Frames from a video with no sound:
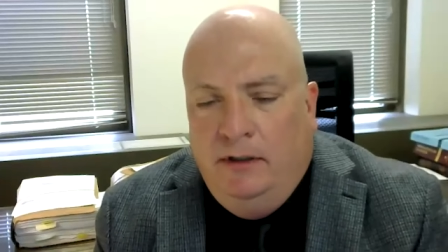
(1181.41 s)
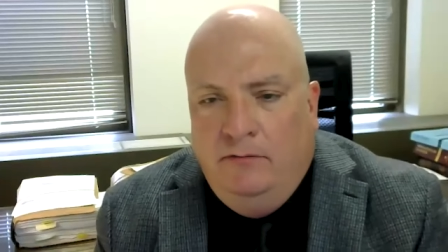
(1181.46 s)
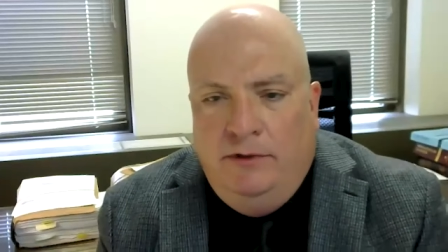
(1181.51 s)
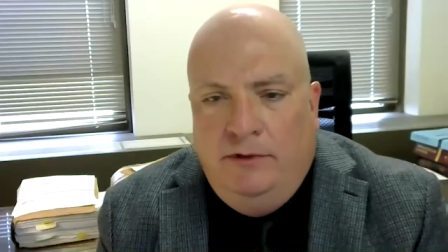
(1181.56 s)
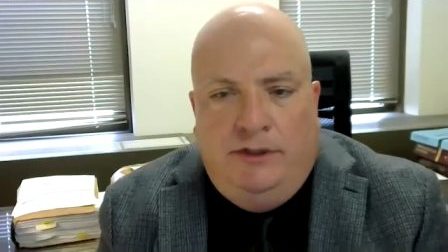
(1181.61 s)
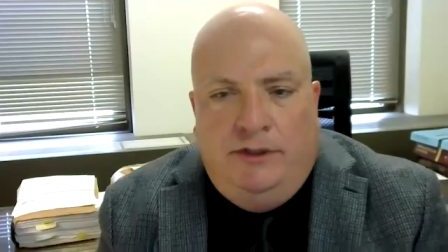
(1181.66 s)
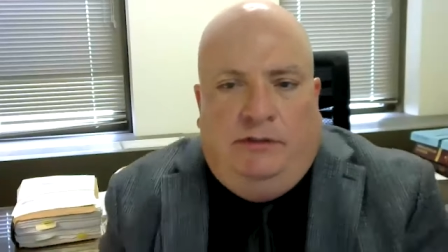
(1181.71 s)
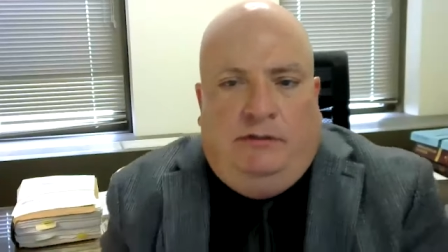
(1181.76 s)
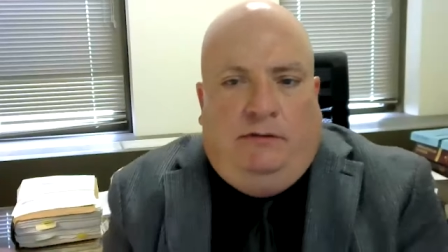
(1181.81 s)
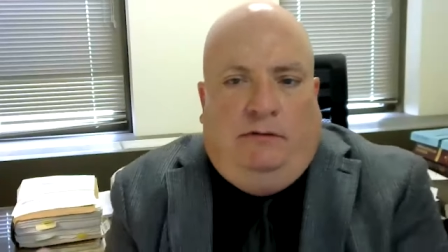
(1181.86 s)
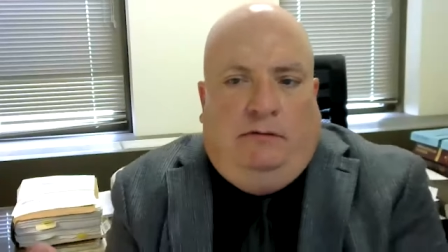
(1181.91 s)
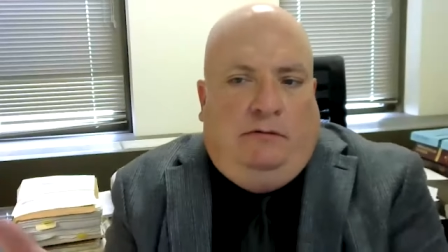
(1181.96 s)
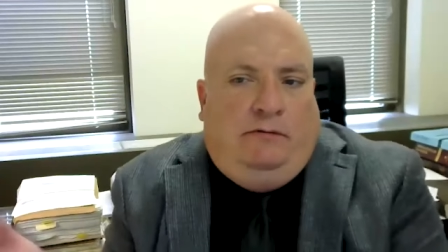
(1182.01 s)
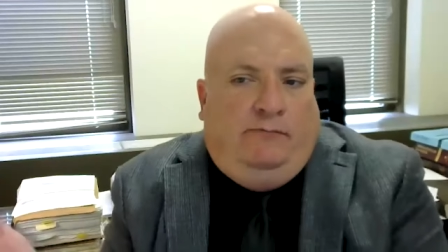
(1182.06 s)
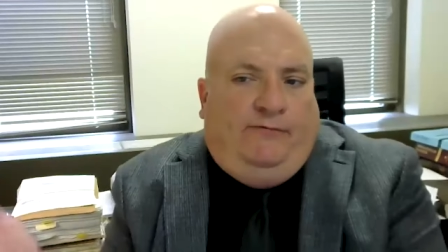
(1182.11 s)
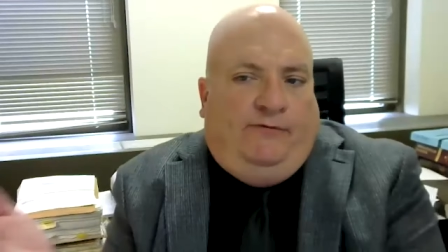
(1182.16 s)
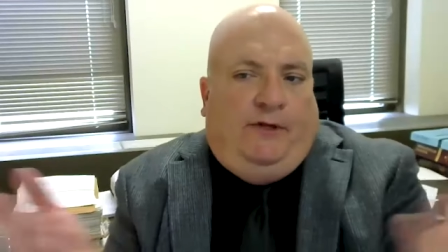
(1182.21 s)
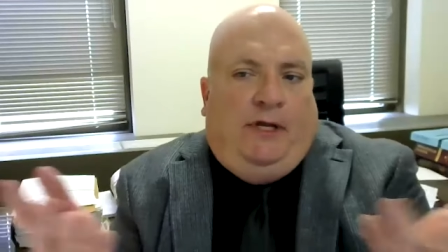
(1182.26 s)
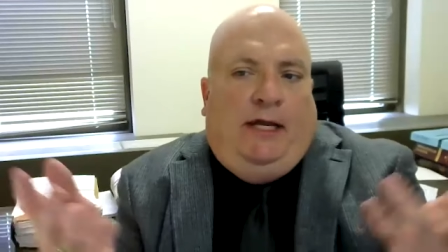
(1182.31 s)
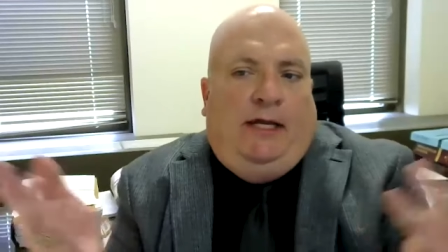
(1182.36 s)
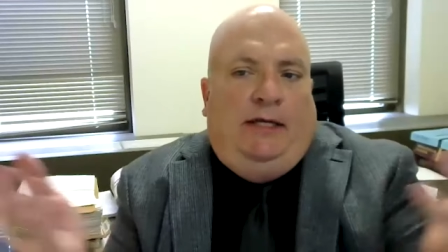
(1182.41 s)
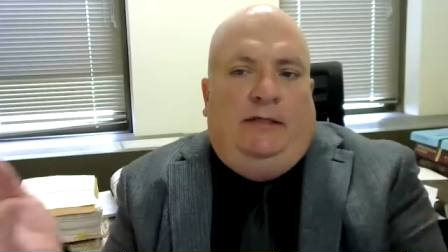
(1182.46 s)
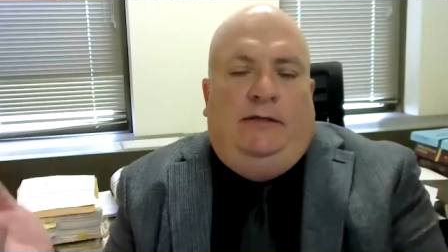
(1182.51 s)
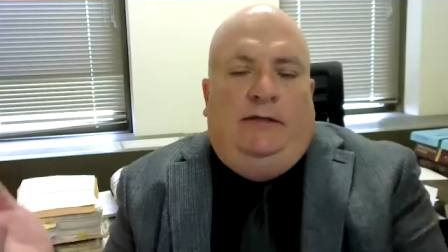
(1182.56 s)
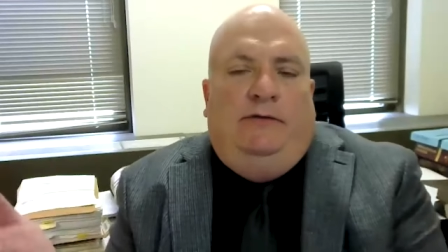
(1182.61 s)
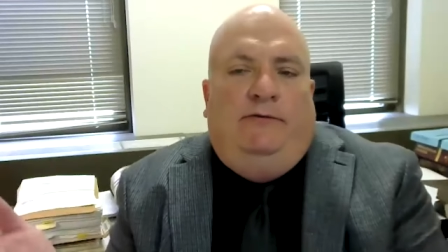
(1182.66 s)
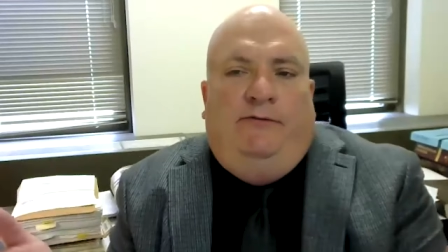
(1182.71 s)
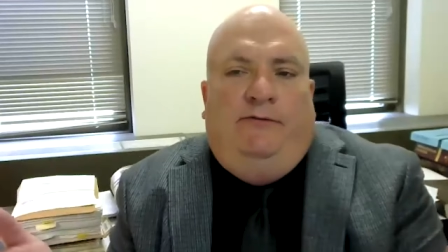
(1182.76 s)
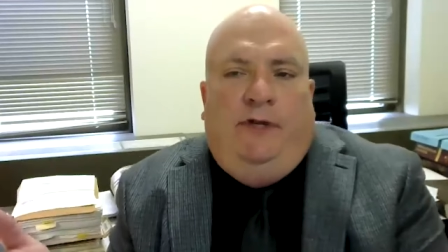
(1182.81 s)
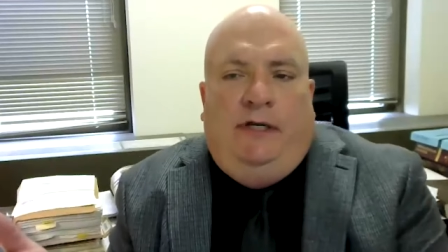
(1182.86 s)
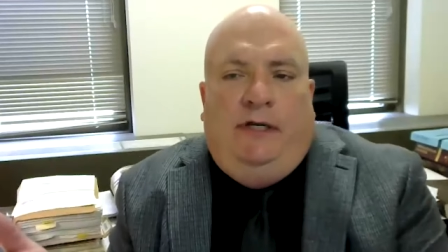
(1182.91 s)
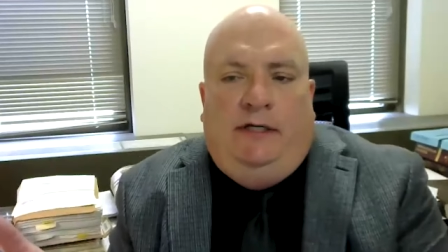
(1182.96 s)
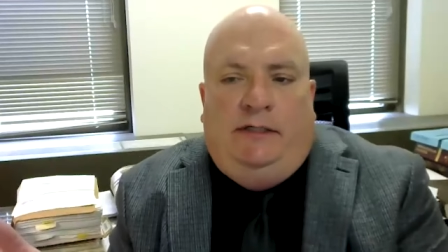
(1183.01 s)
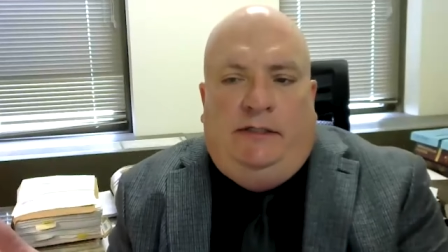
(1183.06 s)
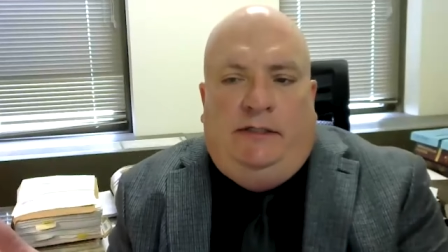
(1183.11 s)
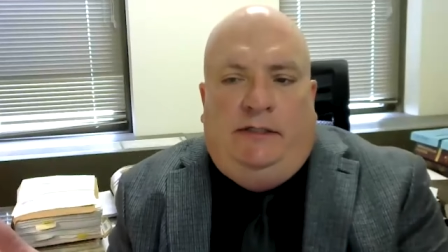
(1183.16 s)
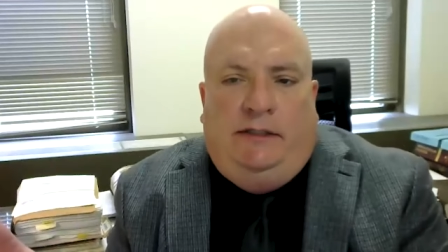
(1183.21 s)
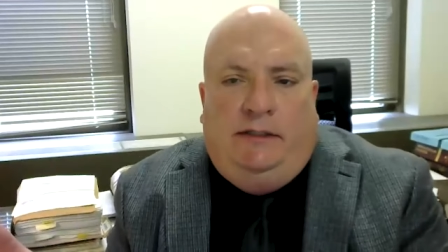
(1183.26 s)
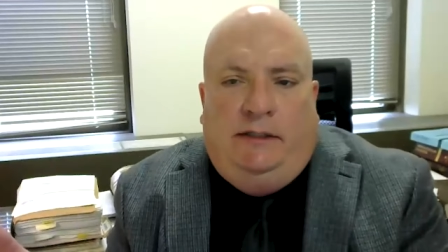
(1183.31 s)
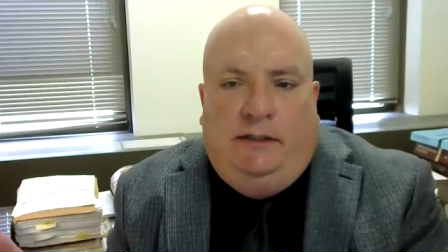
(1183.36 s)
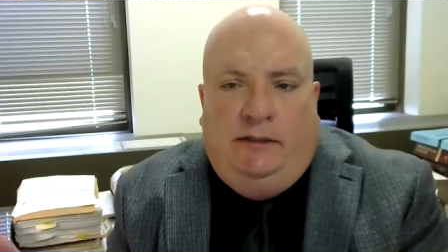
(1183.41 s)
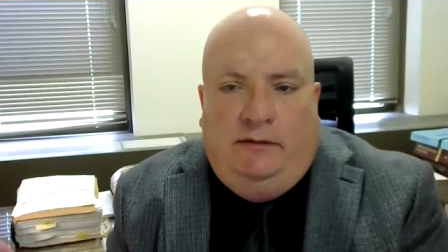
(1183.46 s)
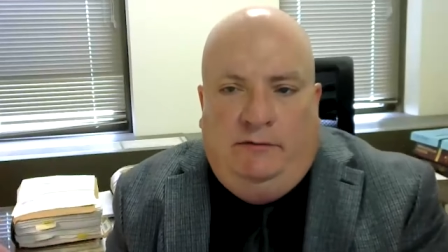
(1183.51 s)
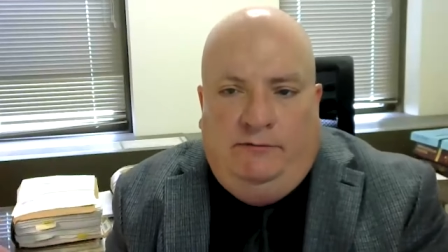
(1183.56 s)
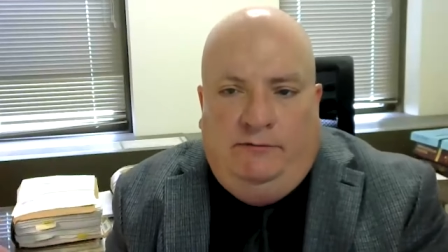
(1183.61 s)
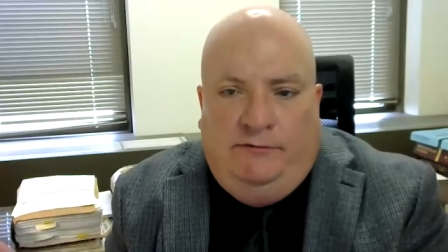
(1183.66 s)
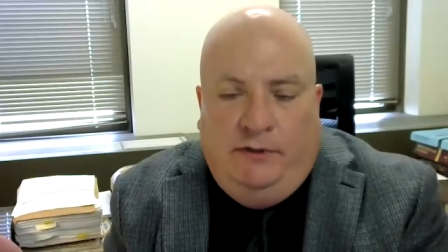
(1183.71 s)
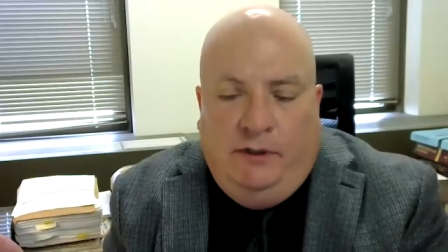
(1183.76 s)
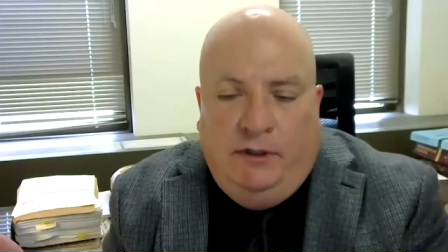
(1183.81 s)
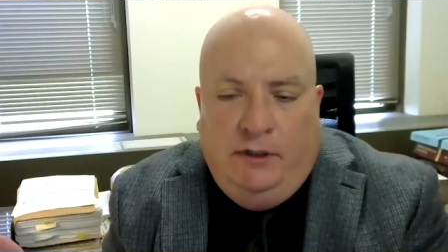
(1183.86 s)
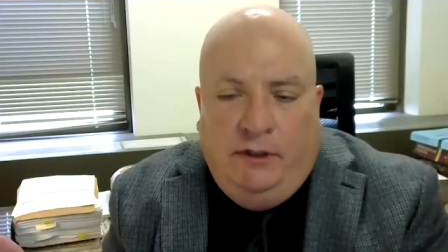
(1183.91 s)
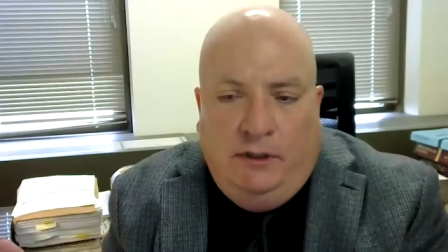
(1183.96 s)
which flies in the face of